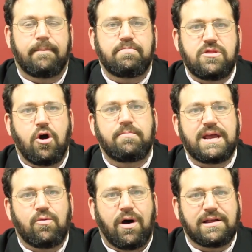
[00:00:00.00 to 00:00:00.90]

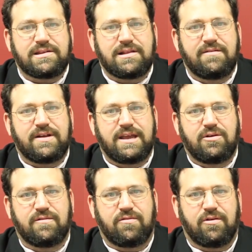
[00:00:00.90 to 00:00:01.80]
Nobody wants to live in a
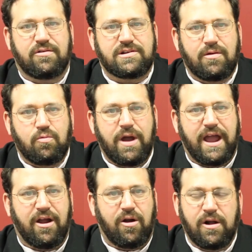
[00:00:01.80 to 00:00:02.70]
universe
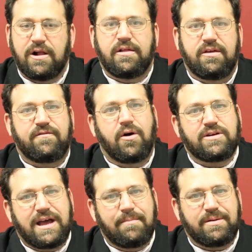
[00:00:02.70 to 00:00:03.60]
where the
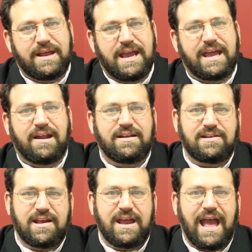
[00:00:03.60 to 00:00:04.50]
phone company can
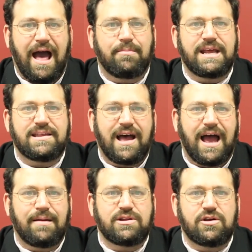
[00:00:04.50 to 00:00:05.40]
see how many
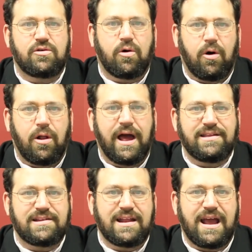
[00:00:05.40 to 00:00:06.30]
times you call
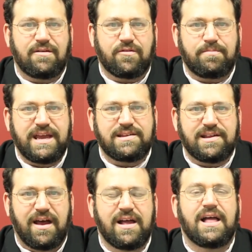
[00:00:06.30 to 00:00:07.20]
and send out for
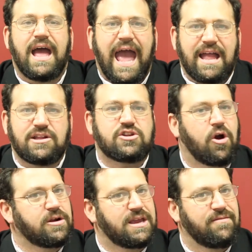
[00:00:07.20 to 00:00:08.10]
pizza and
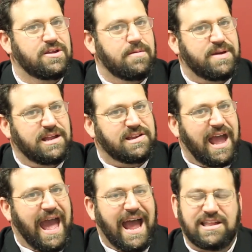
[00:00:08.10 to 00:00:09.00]
start giving you
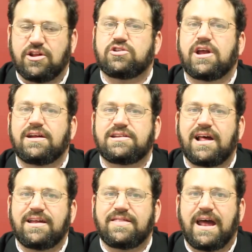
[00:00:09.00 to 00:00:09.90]
pizza ads and start
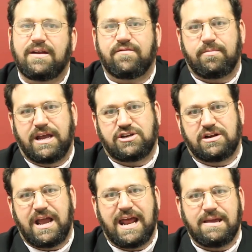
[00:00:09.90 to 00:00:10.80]
selling that
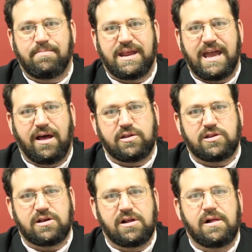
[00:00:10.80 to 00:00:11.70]
information to anybody else.